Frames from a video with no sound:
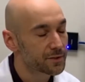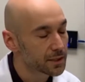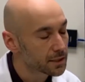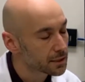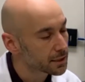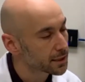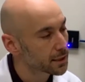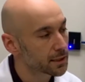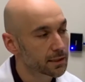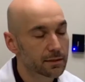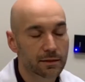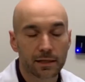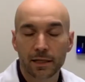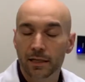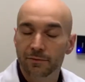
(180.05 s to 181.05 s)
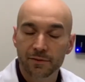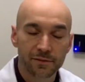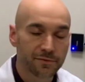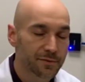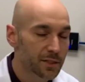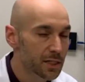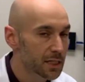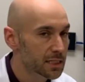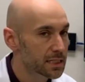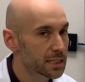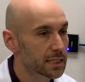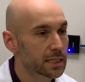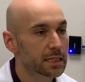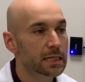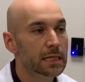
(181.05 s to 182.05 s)
to clean it, they have to floss
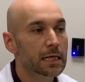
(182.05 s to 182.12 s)
it.